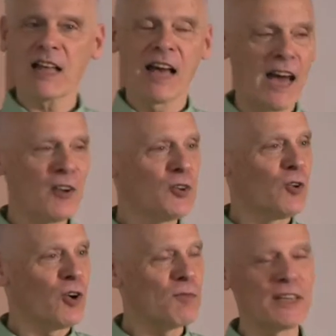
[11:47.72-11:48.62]
I don't
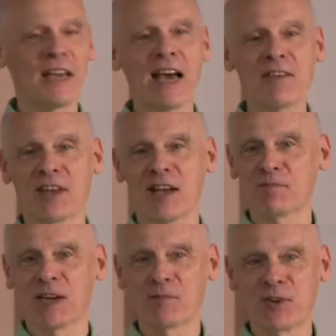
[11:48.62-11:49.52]
normally have that in
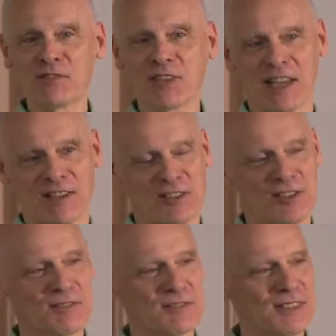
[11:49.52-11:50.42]
my briefcase,
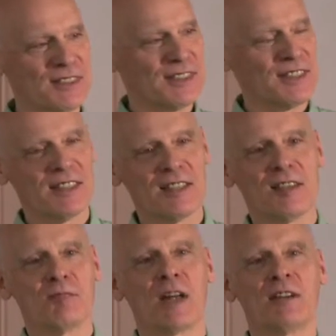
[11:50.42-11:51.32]

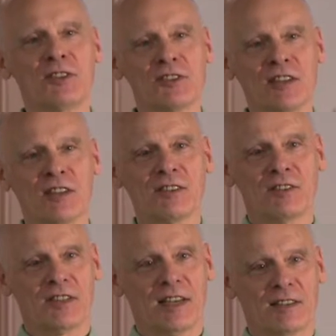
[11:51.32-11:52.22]
but I'm just telling
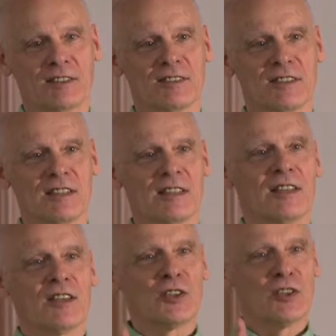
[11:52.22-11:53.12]
you that.
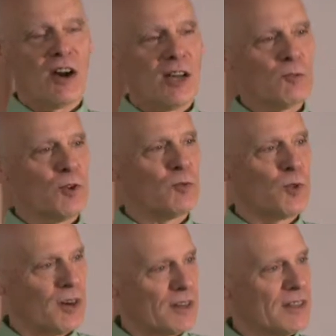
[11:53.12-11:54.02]
God will
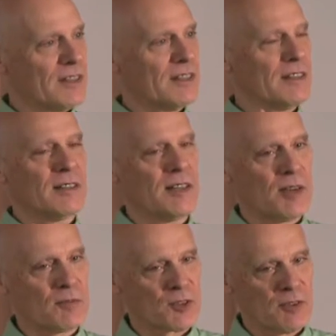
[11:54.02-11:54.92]
work
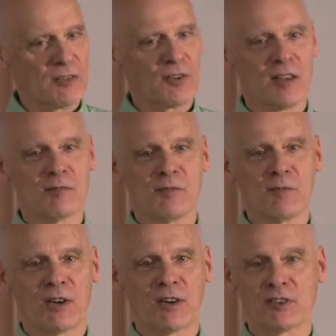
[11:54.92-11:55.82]
incredible
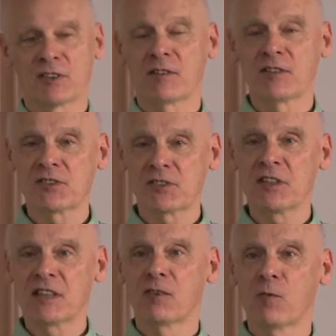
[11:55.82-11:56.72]
miracles. Now, when you
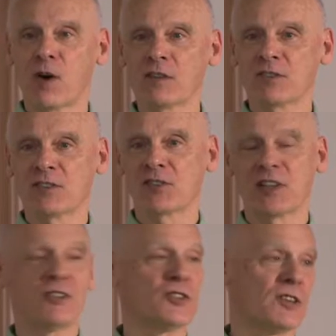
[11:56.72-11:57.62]
see that once, you
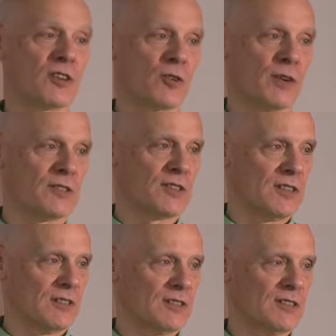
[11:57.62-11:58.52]
say sheer
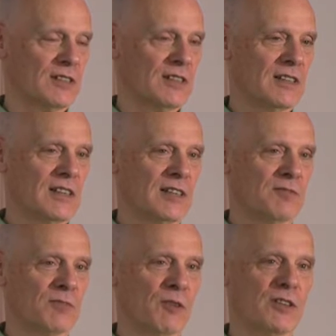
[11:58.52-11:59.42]
coincidence.
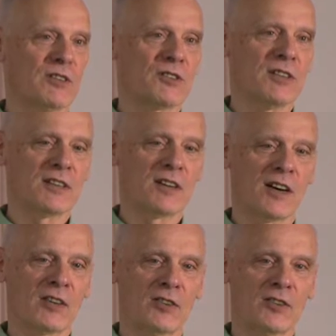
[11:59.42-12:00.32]
But when you see it
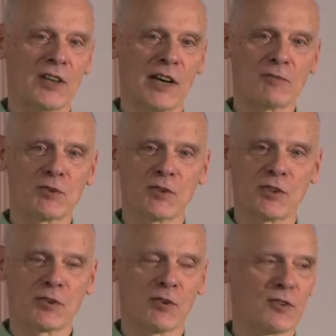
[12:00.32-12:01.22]
100 times over
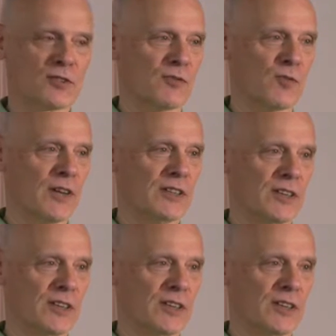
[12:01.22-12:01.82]
the course of 1